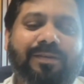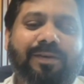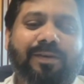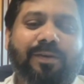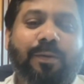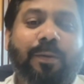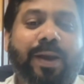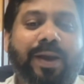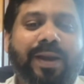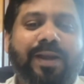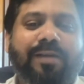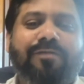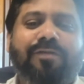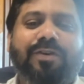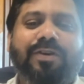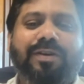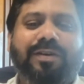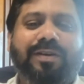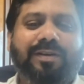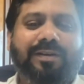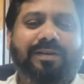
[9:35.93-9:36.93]
waiting
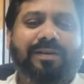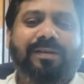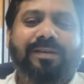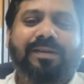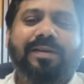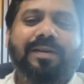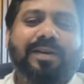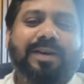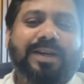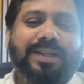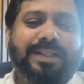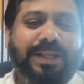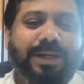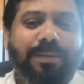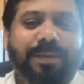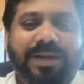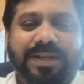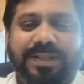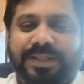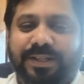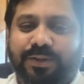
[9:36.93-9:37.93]
for
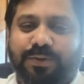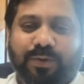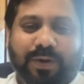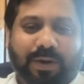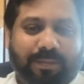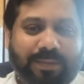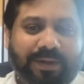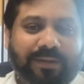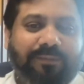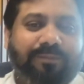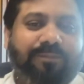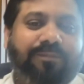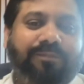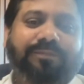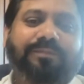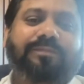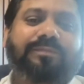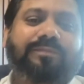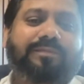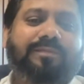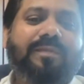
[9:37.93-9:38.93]
CBDC to come in,
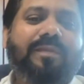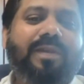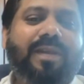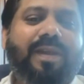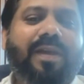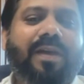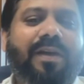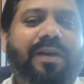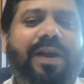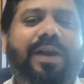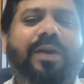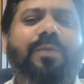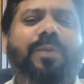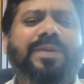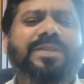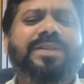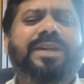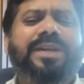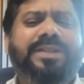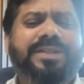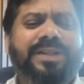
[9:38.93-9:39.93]
right?
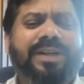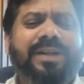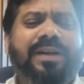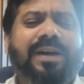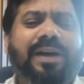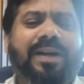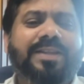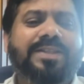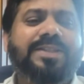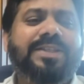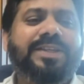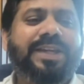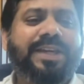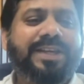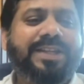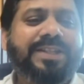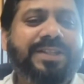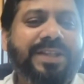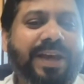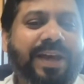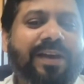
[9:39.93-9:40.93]
Once the digital currency
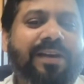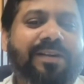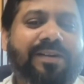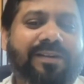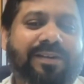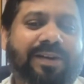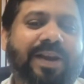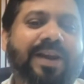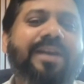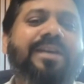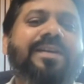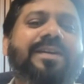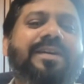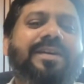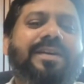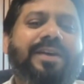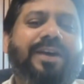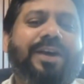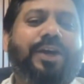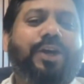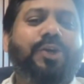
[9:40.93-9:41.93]
is there, right,
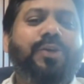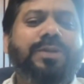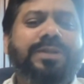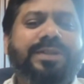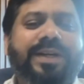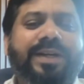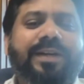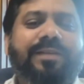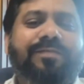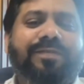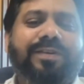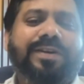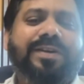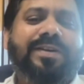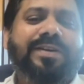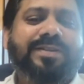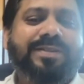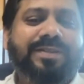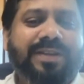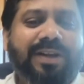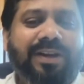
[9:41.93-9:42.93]
you'll see a different
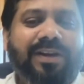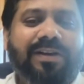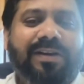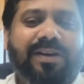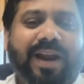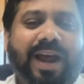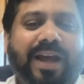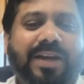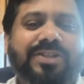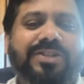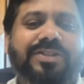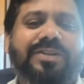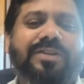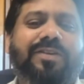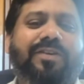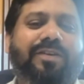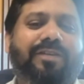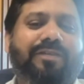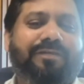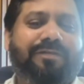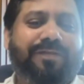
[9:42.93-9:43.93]
traction
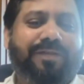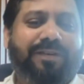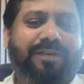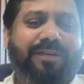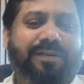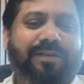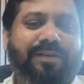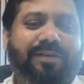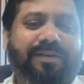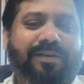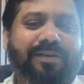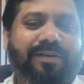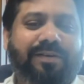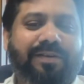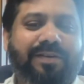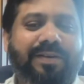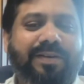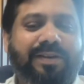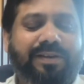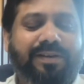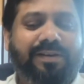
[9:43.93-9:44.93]
of
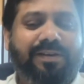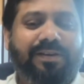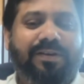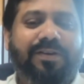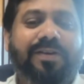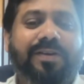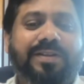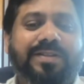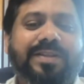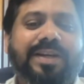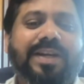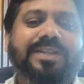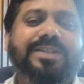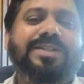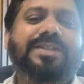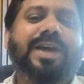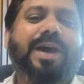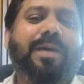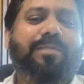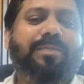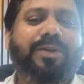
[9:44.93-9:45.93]

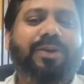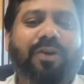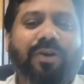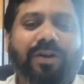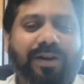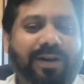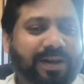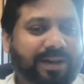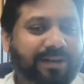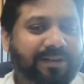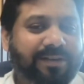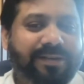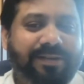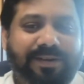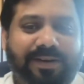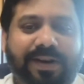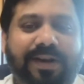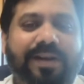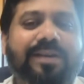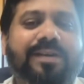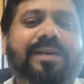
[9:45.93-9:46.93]
transactions happening online,
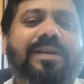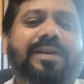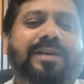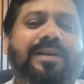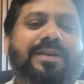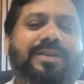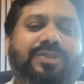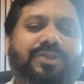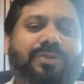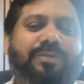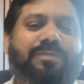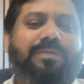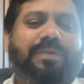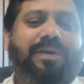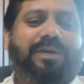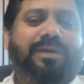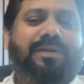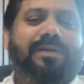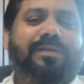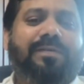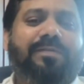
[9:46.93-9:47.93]
right?
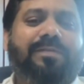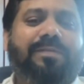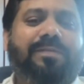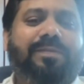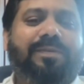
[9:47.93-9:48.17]
So